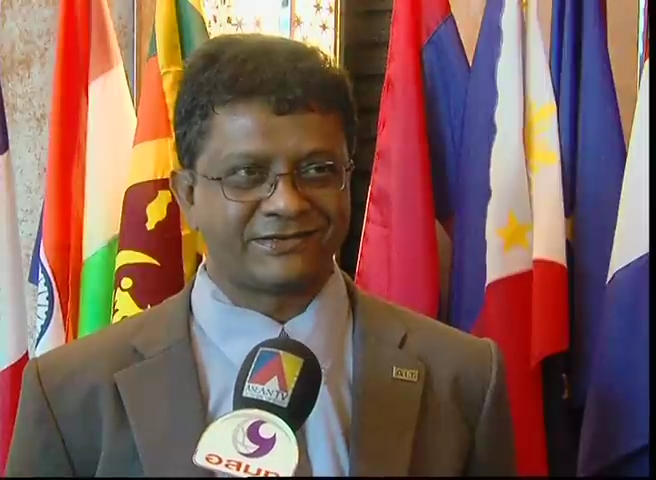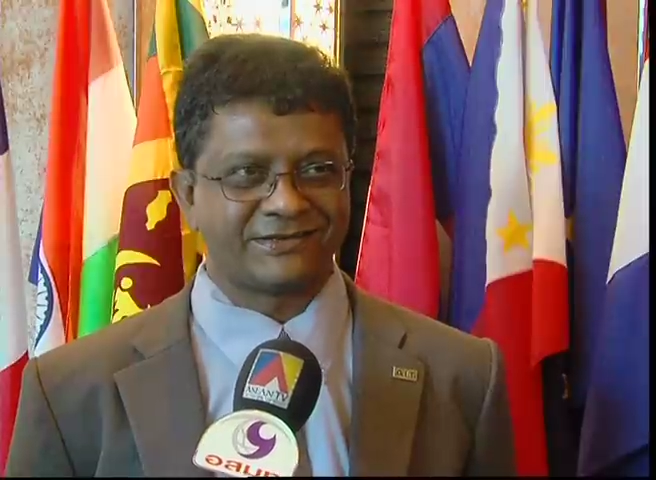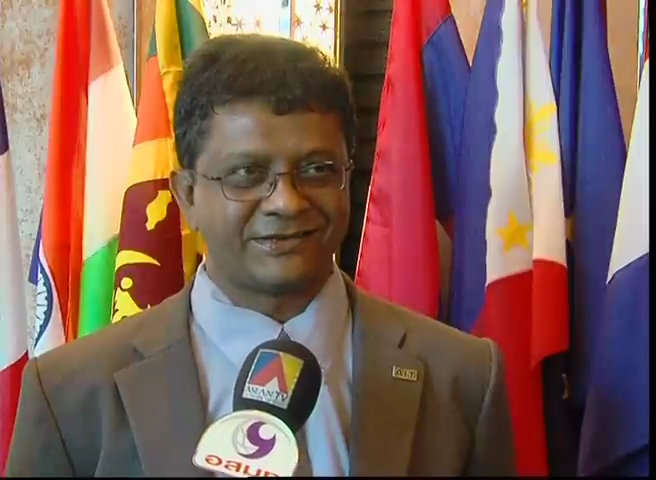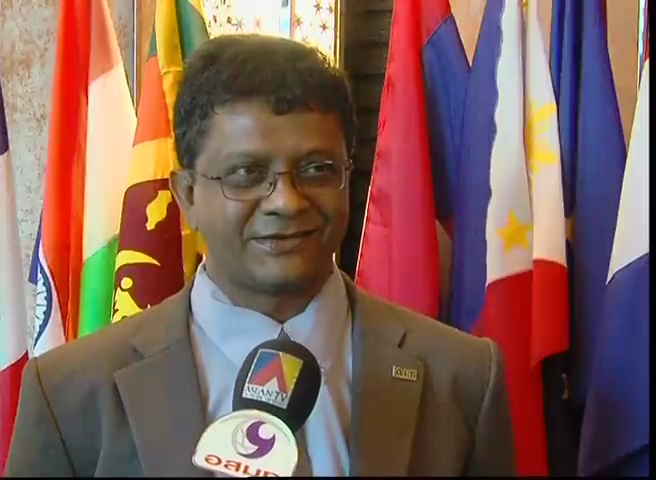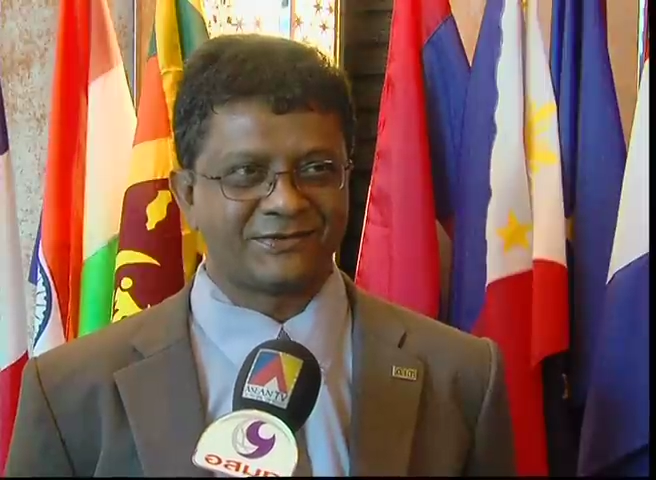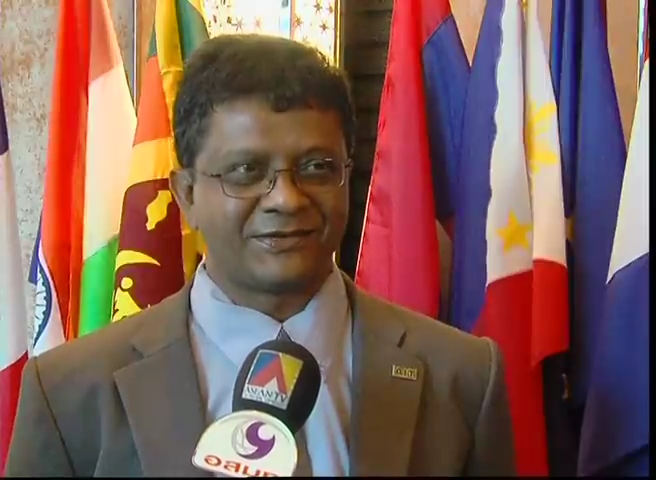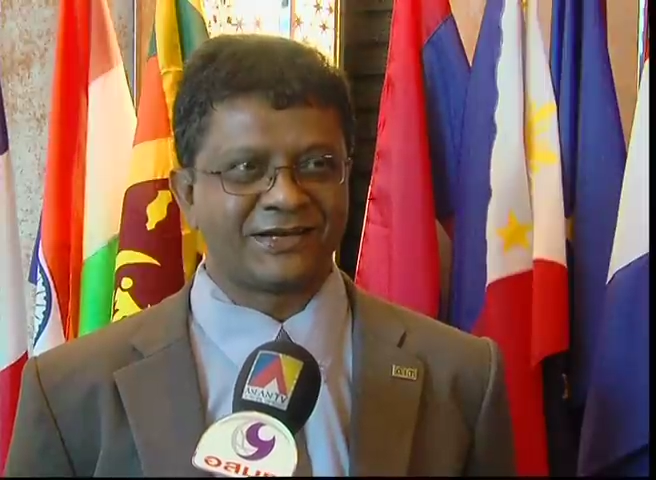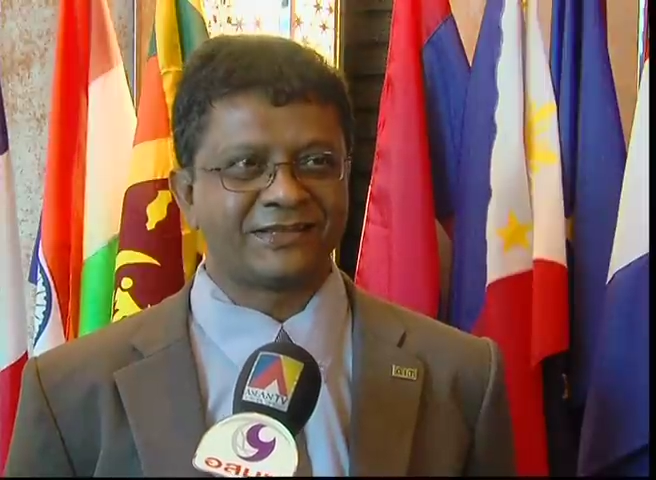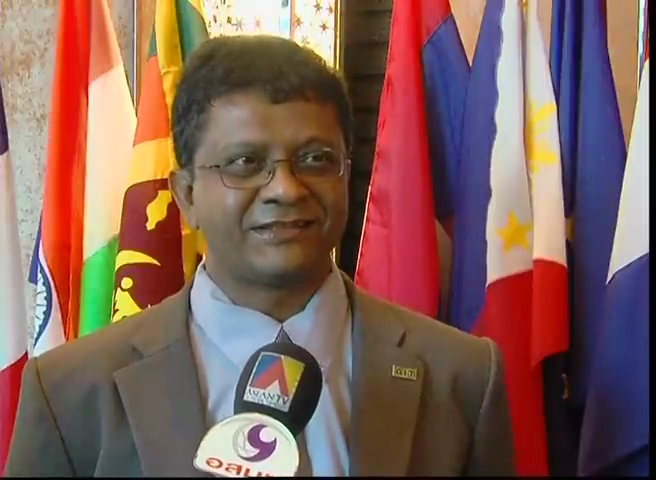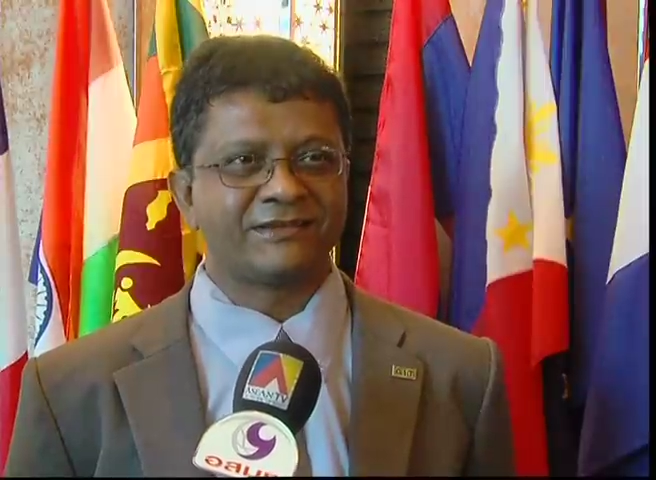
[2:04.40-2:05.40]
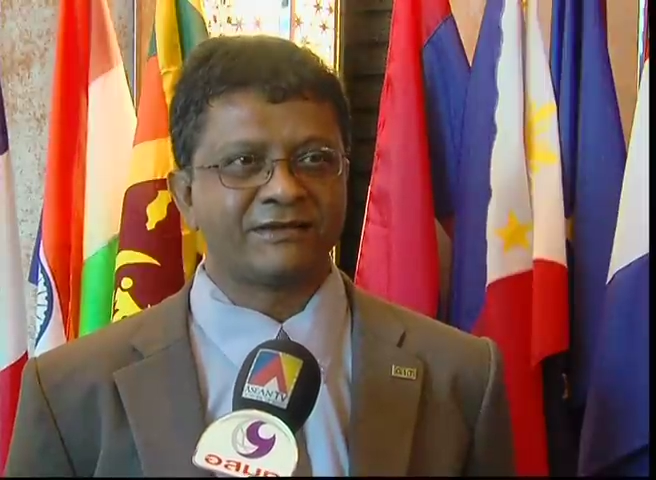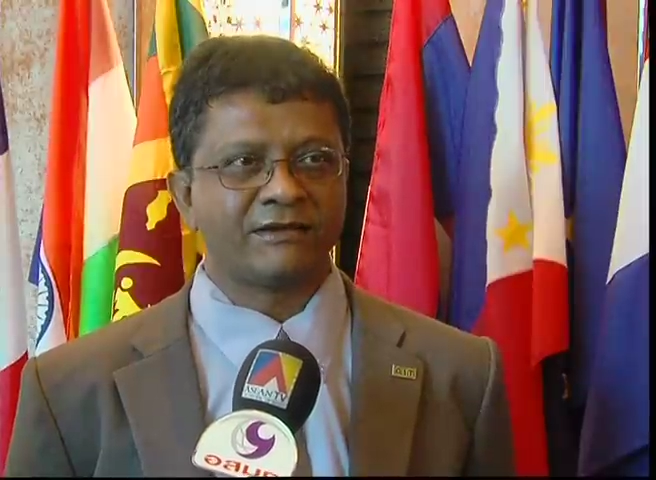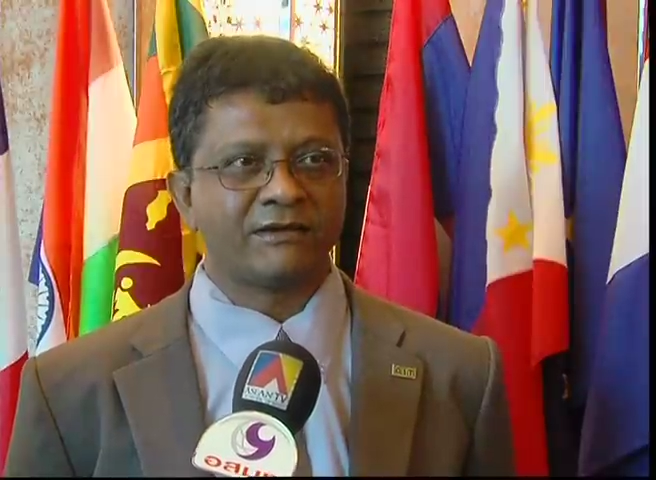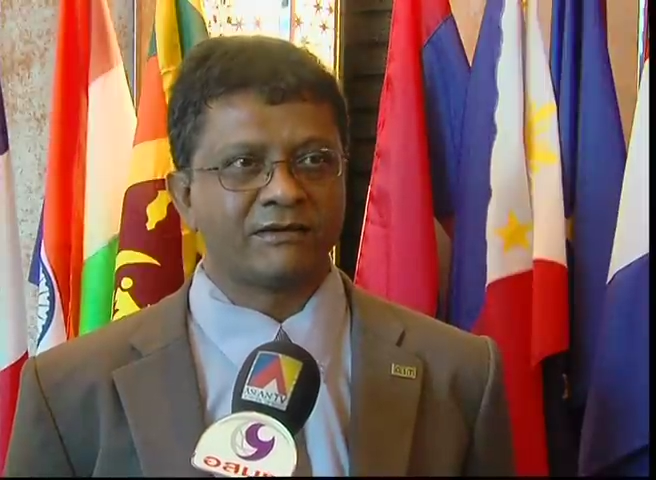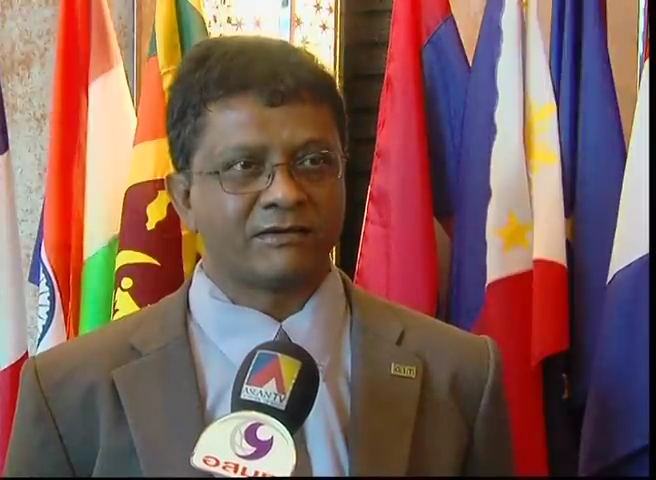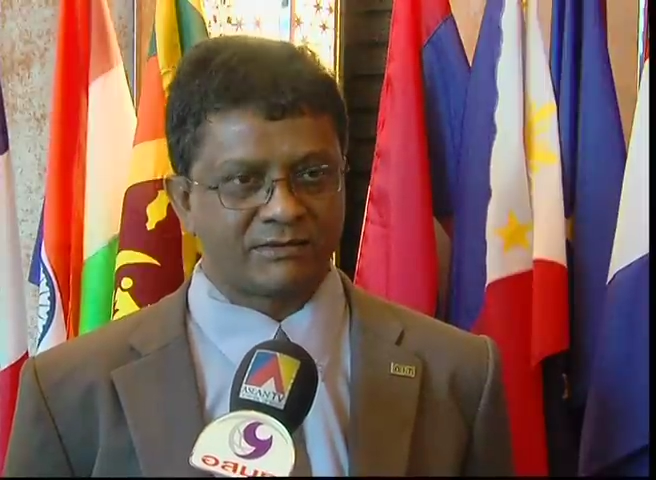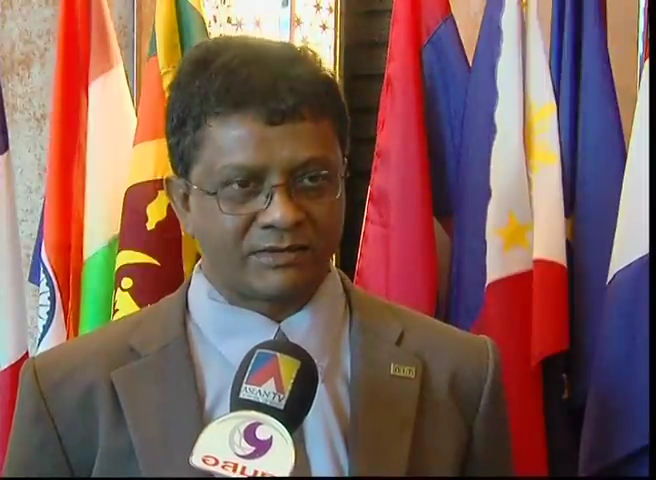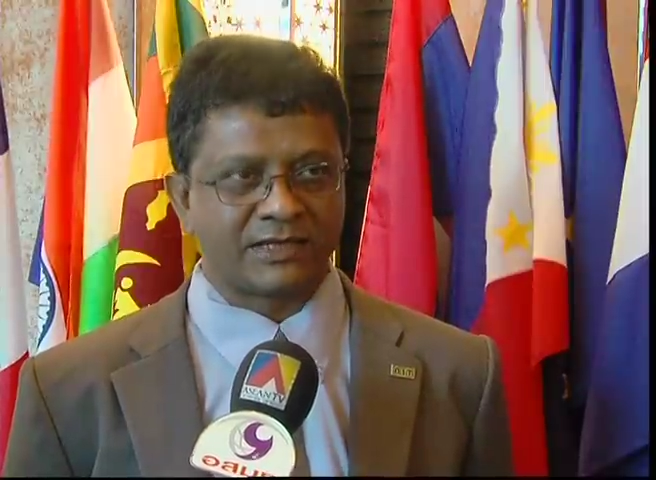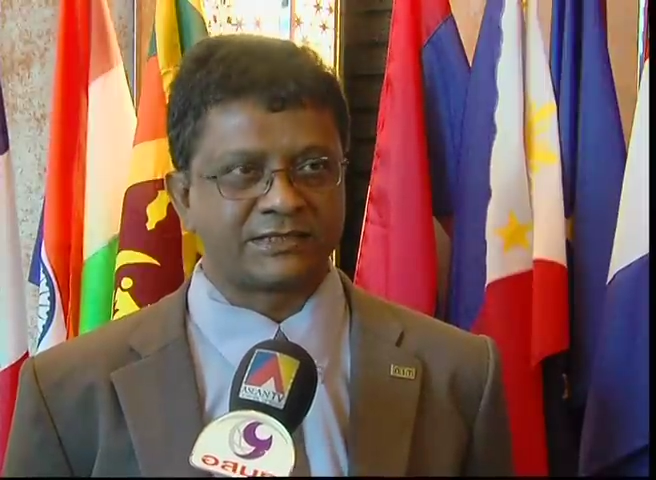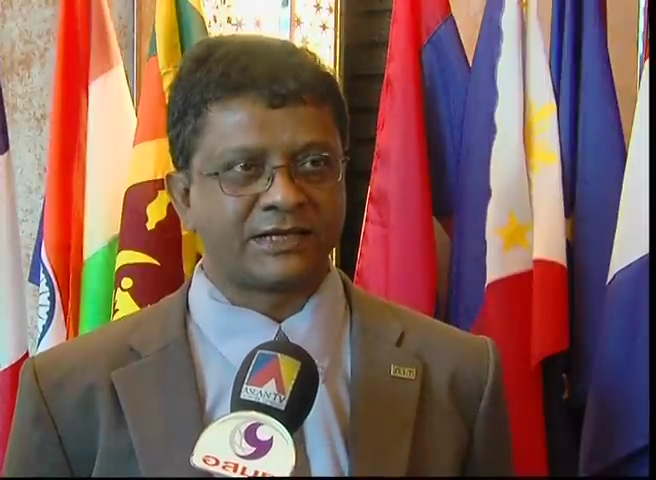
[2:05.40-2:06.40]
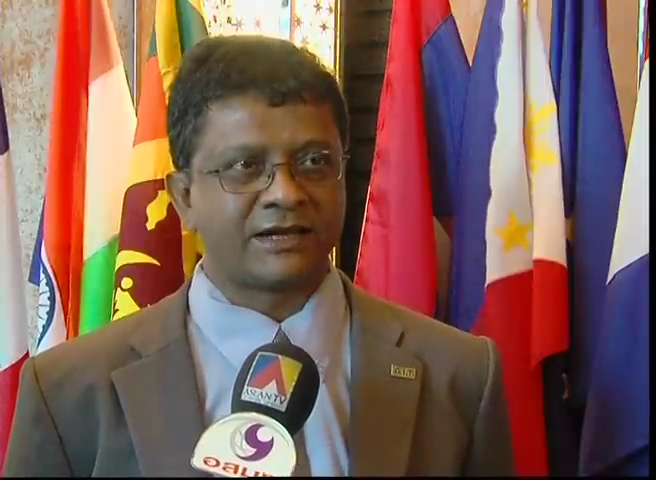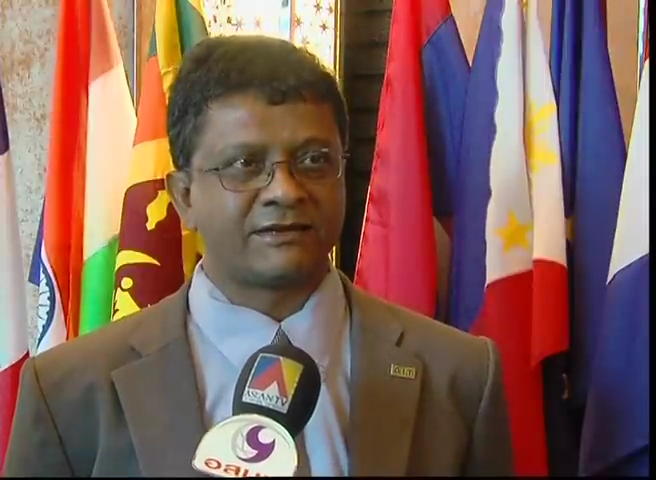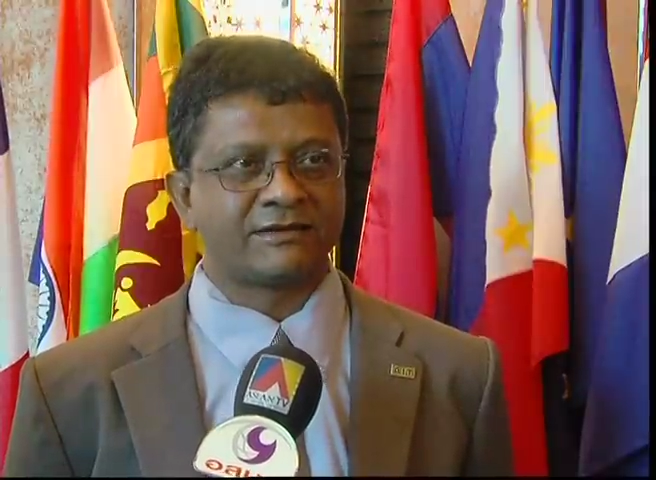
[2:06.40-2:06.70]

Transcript: with the ASEAN